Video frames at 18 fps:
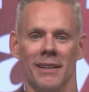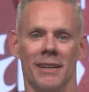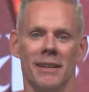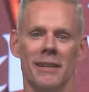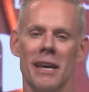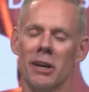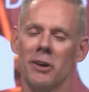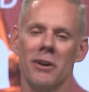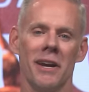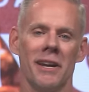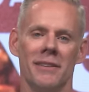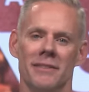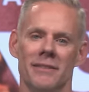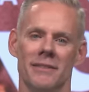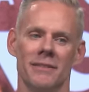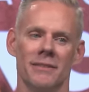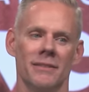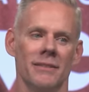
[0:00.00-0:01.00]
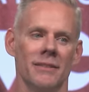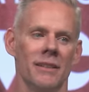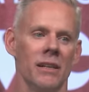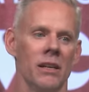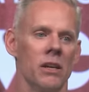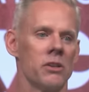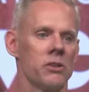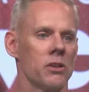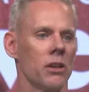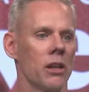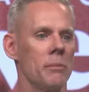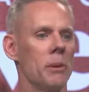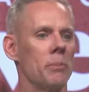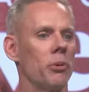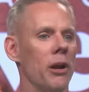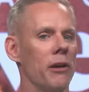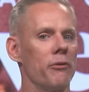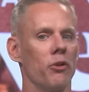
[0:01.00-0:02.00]
Isn't that great? So let me
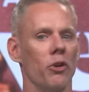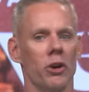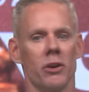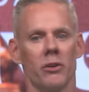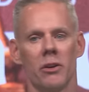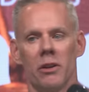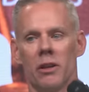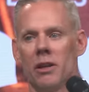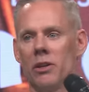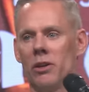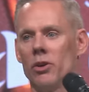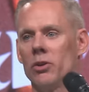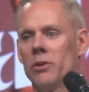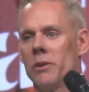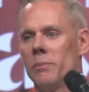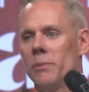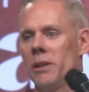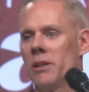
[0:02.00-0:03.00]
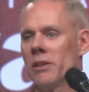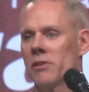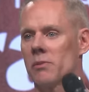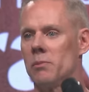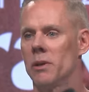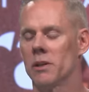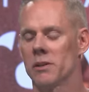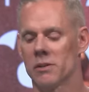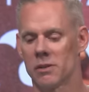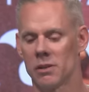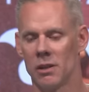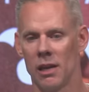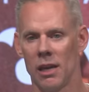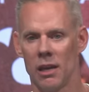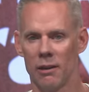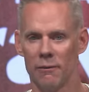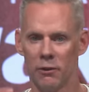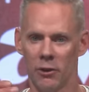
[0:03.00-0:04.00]
pray for you and then you'll be dismissed.
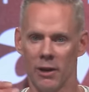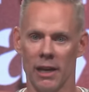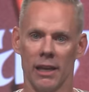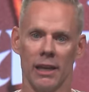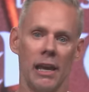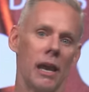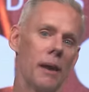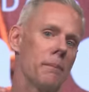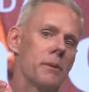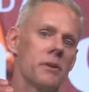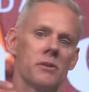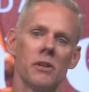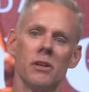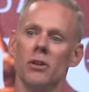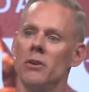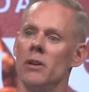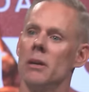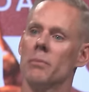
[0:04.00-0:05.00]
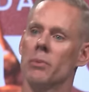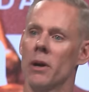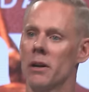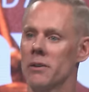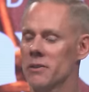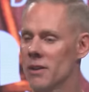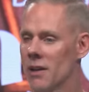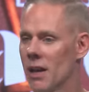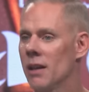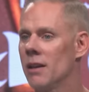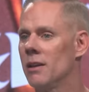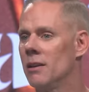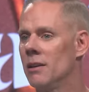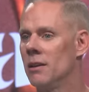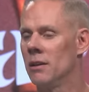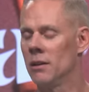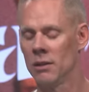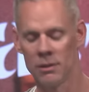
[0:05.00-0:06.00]
And if you're at a campus and you need prayer today,
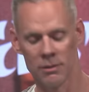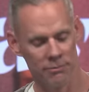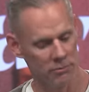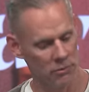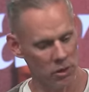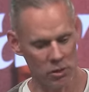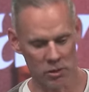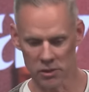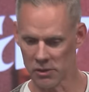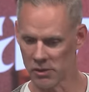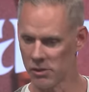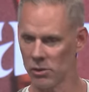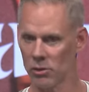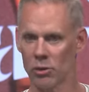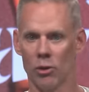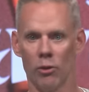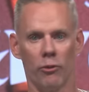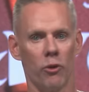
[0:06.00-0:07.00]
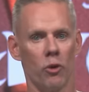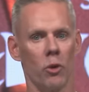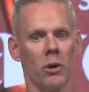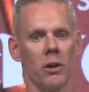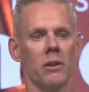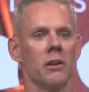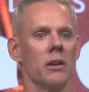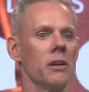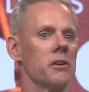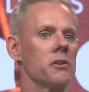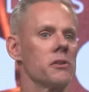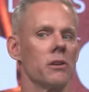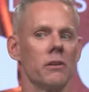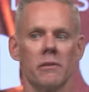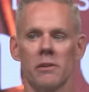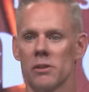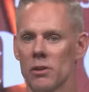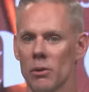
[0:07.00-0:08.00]
you can still go forward at the end of
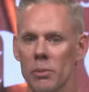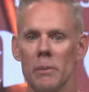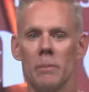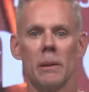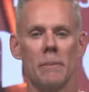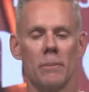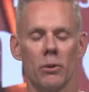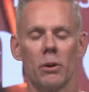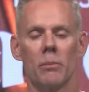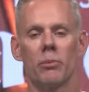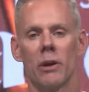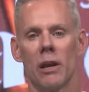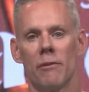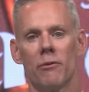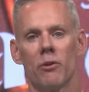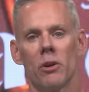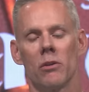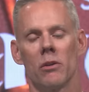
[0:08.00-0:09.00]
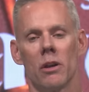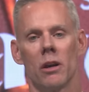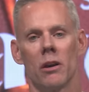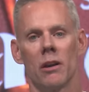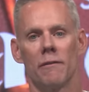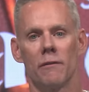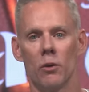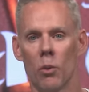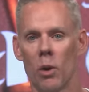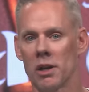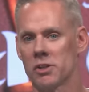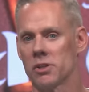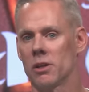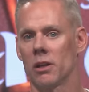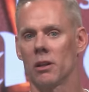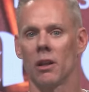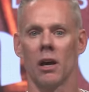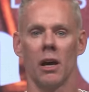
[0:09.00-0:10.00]
service. There'll be people to pray for you there. And if you're
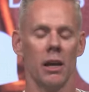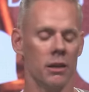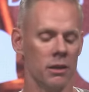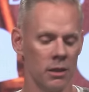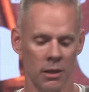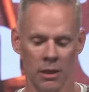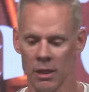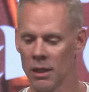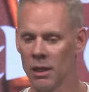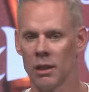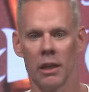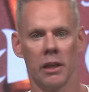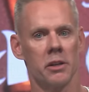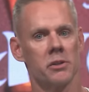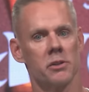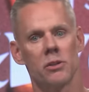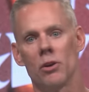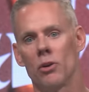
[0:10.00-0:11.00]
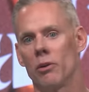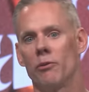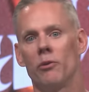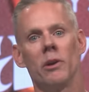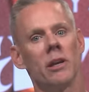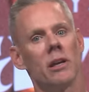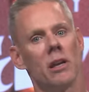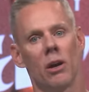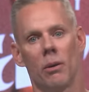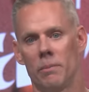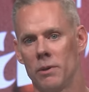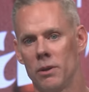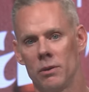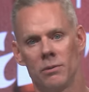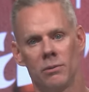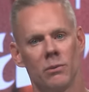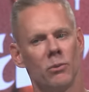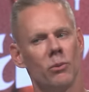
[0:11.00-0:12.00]
watching online, let us know if we can help
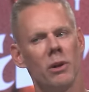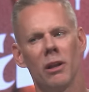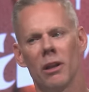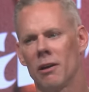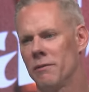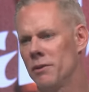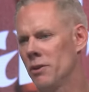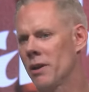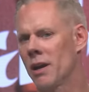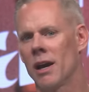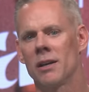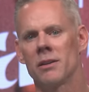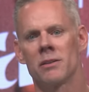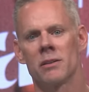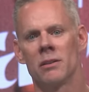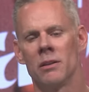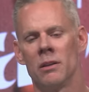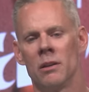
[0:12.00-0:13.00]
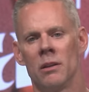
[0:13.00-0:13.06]
you. We love you guys.